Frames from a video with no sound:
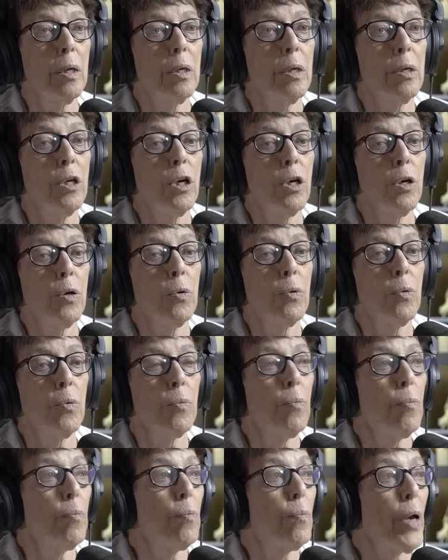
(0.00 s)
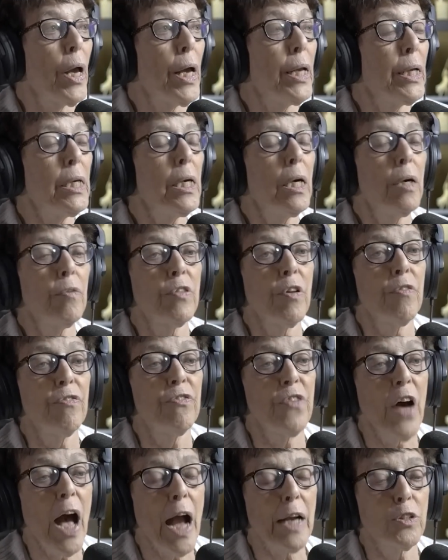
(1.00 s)
you know, any of the
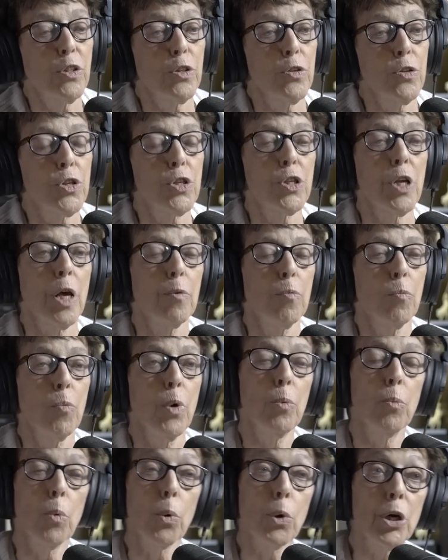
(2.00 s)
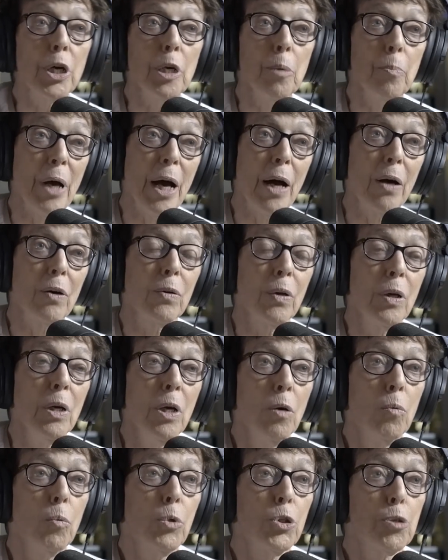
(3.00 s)
factors that we worry about,
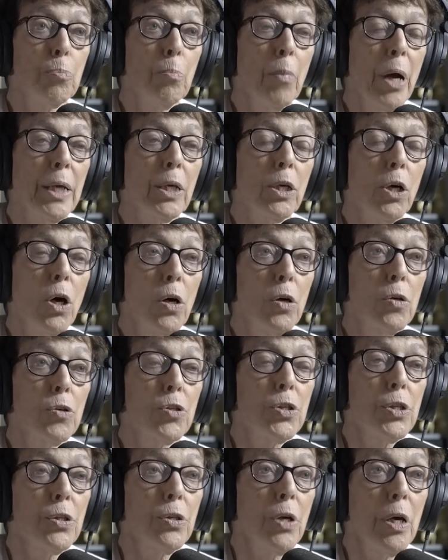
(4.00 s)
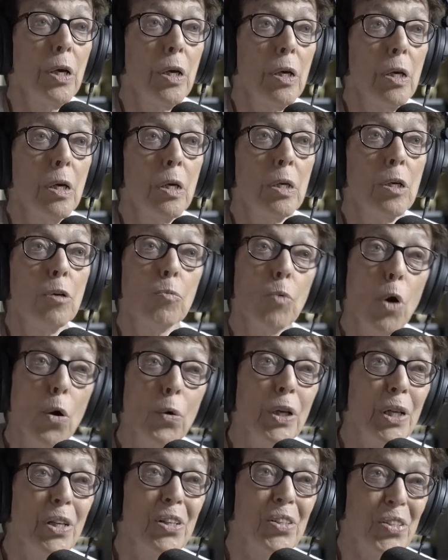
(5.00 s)
which might cause an
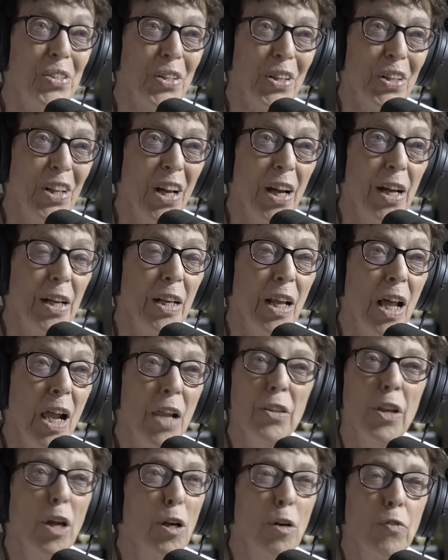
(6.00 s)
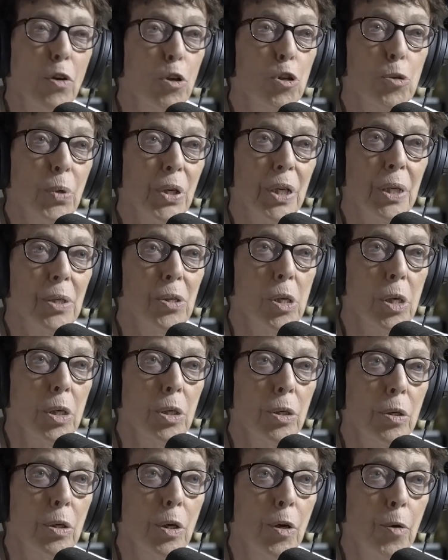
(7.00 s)
erroneous decline, none of those were
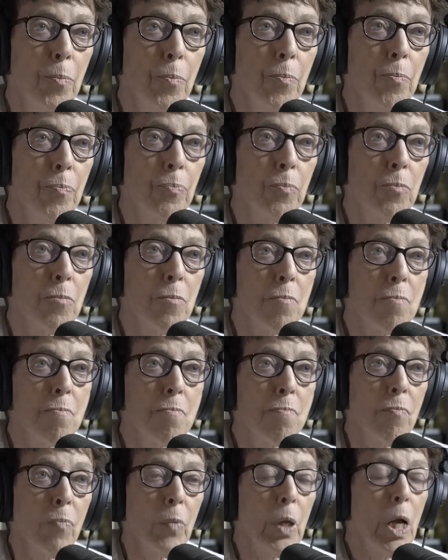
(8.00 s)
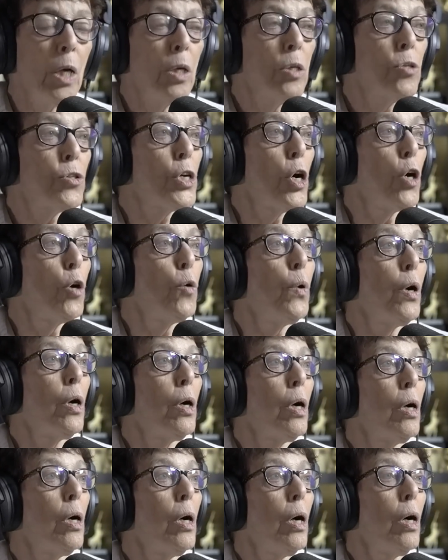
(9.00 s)
considered. So
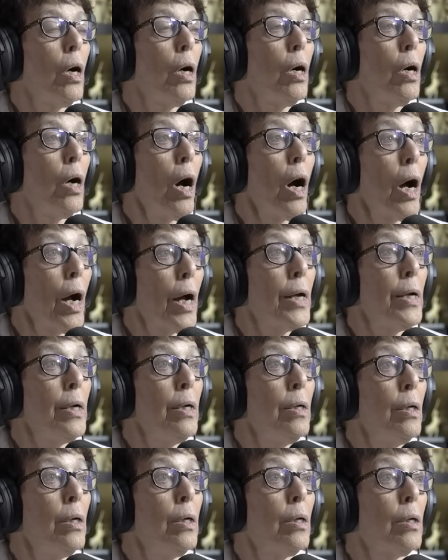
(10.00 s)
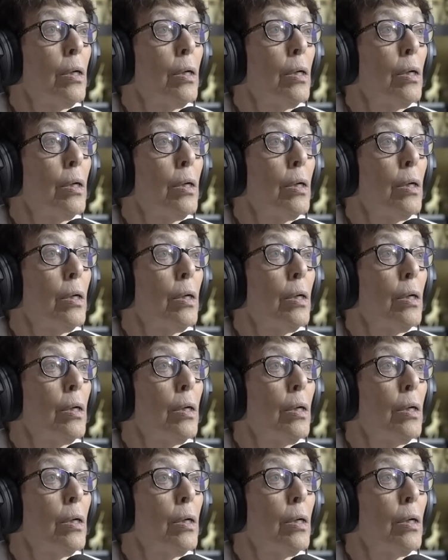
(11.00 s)
I